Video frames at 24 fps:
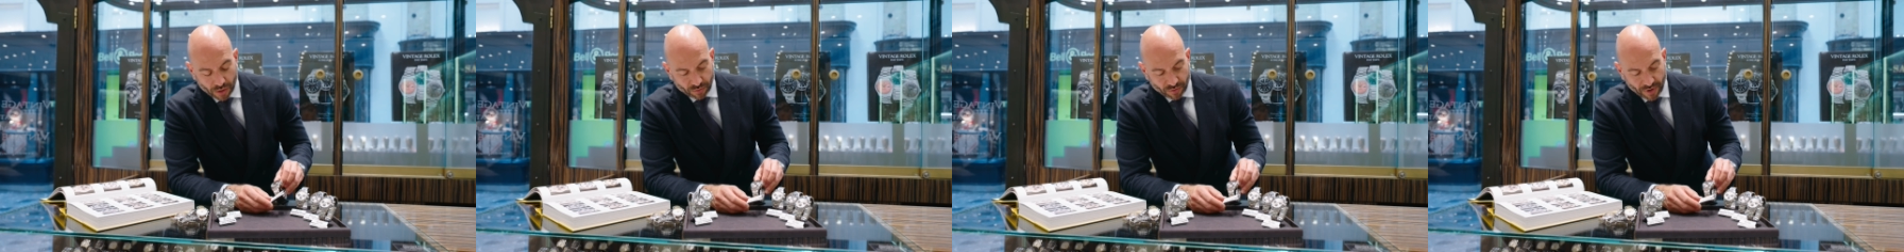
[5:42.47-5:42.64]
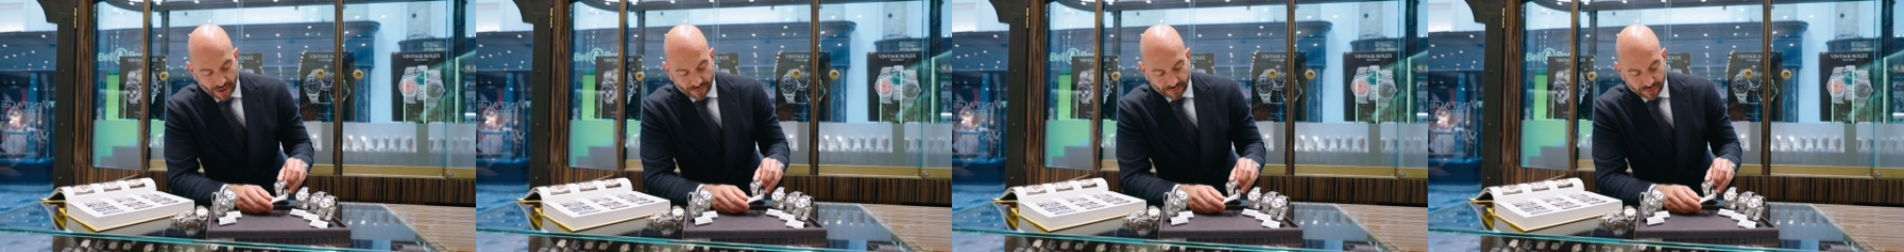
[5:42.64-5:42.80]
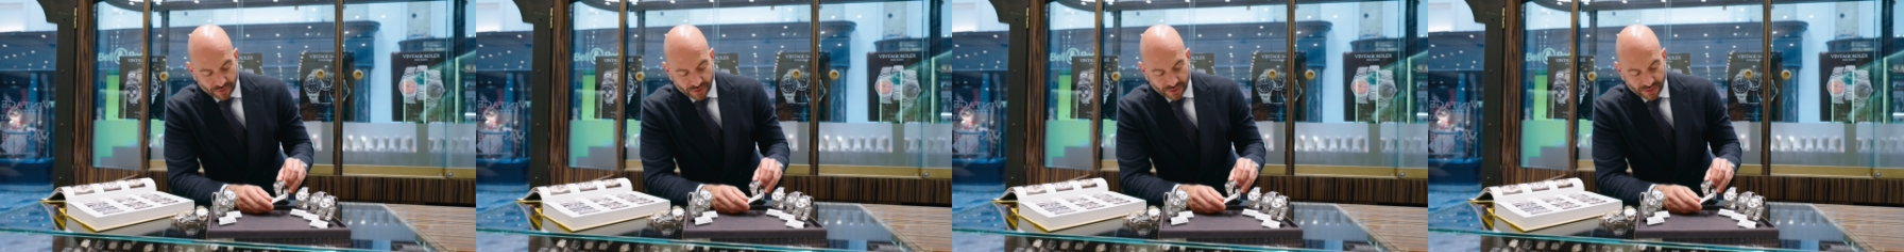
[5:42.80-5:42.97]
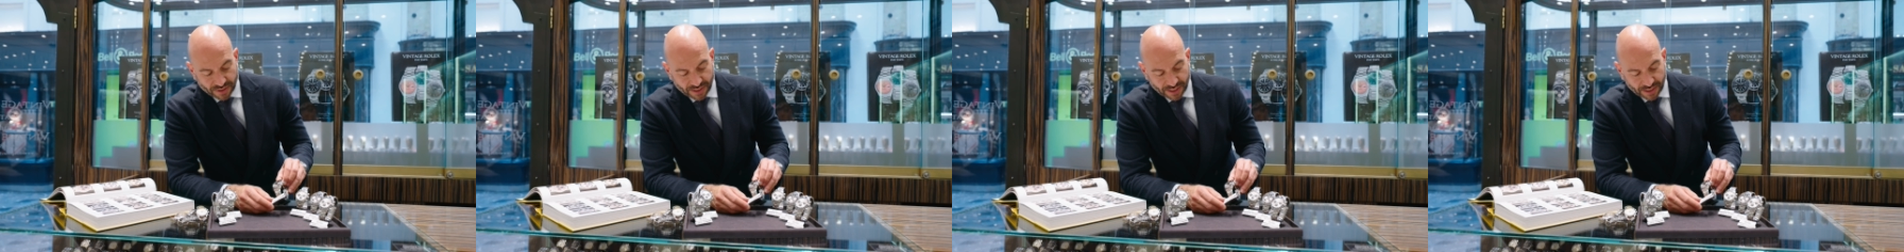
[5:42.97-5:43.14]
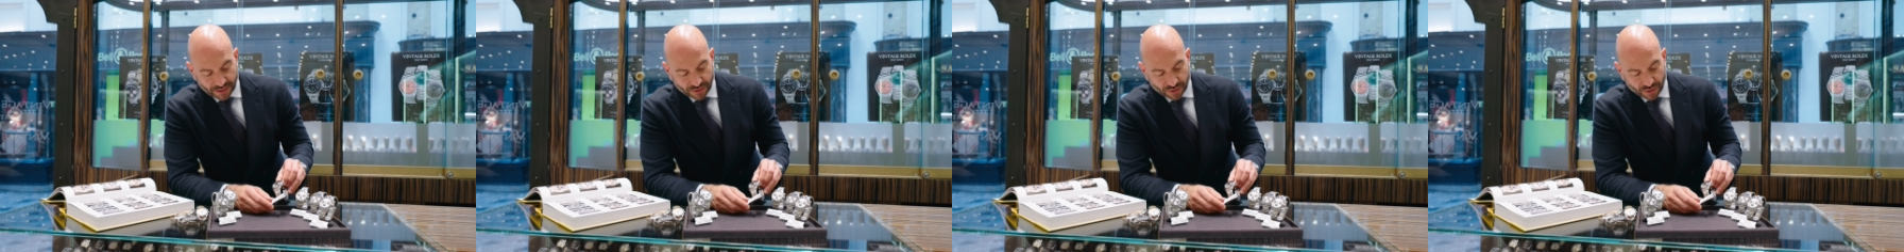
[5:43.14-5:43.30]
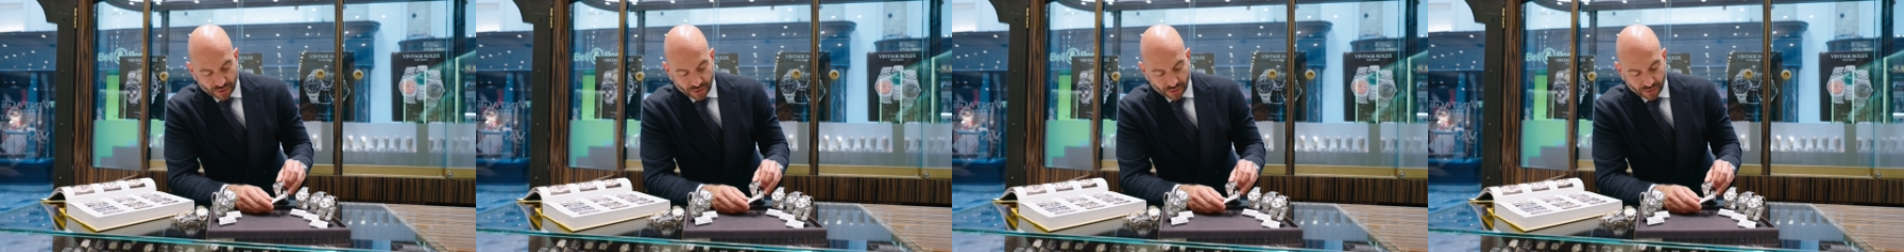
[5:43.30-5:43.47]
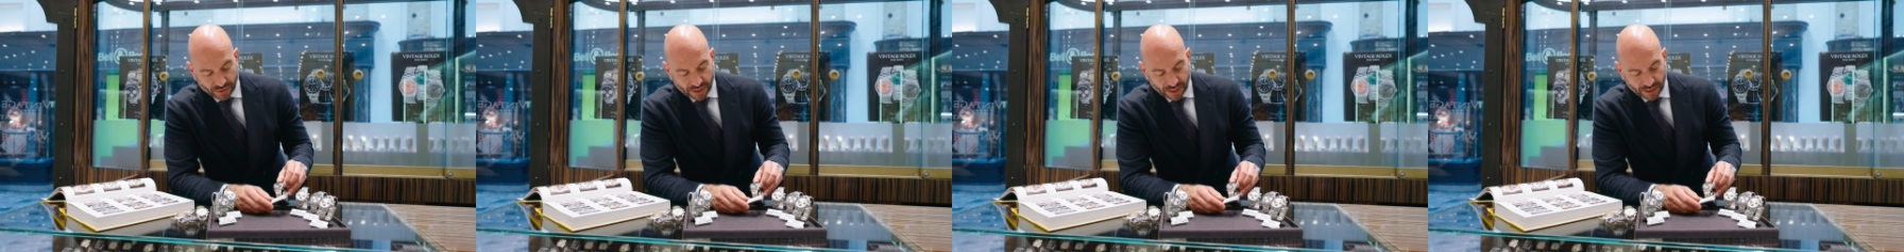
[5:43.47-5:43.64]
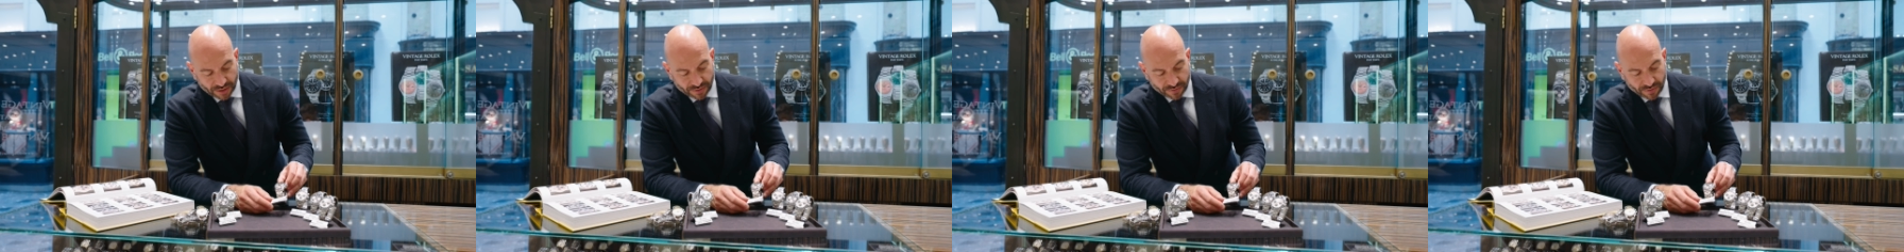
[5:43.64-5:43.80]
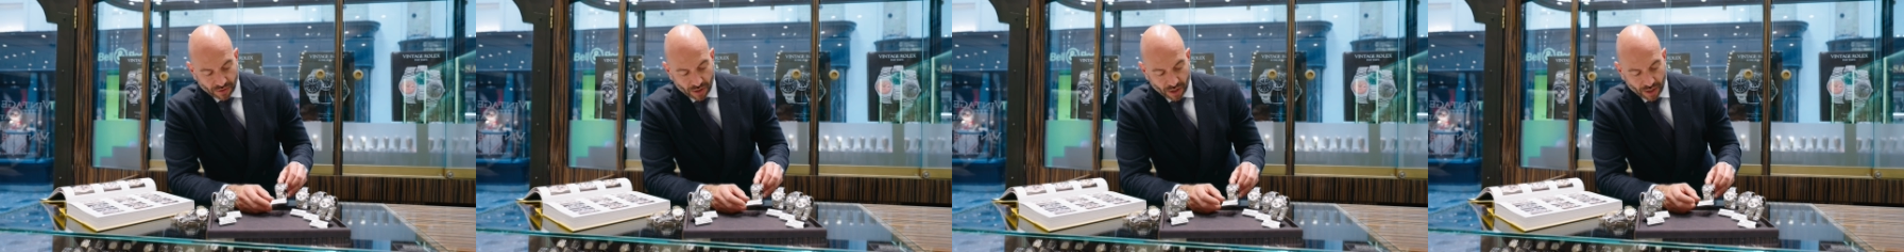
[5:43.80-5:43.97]
reference
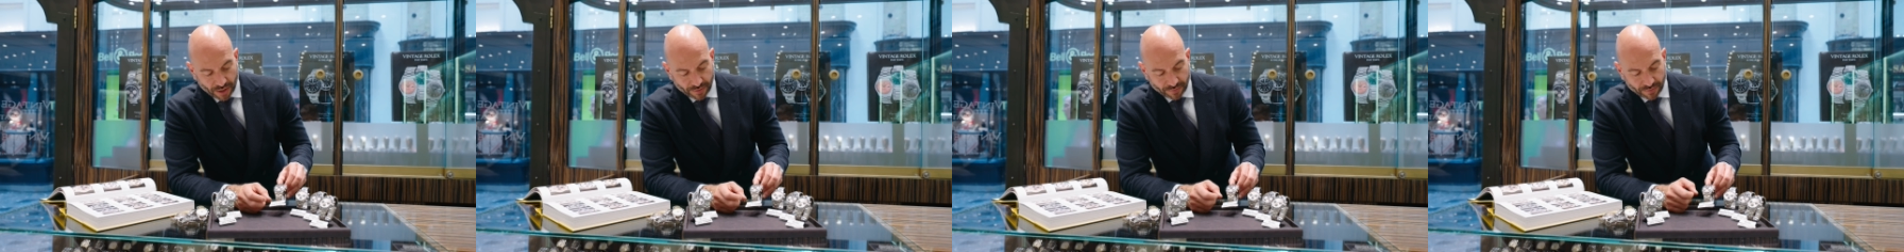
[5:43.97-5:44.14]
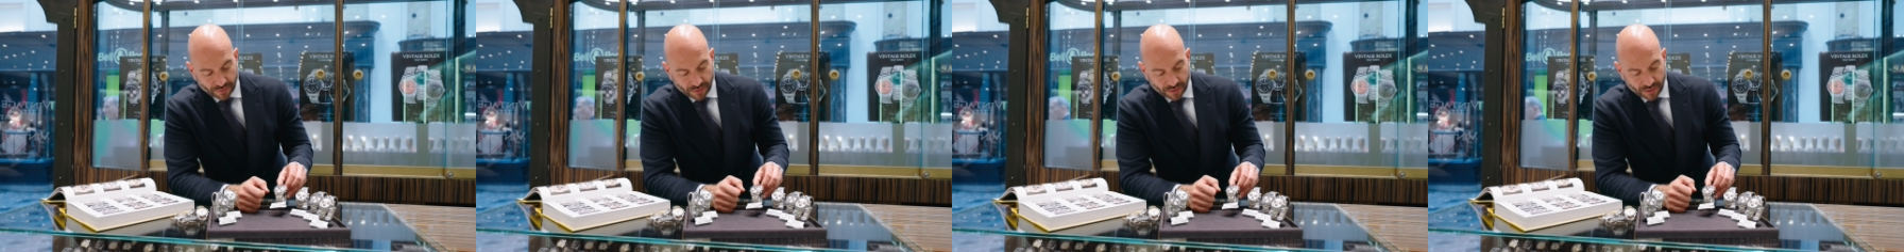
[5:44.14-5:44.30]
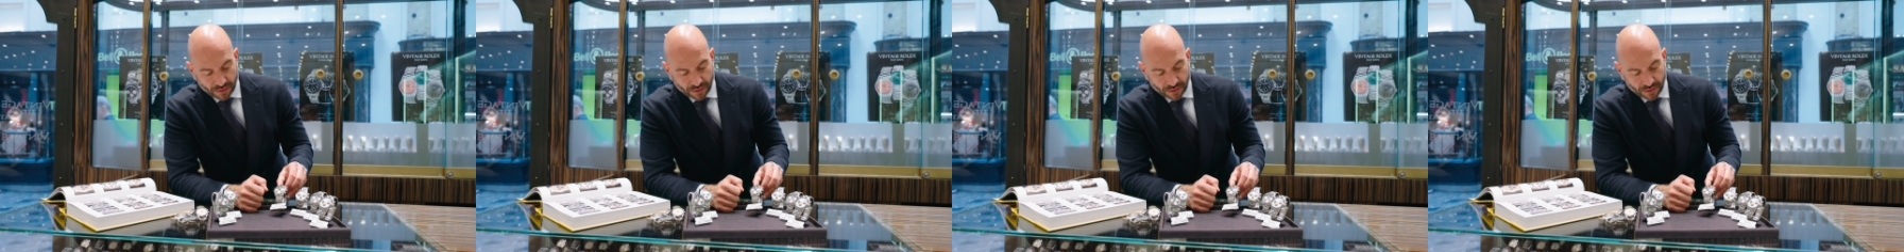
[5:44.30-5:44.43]
6265.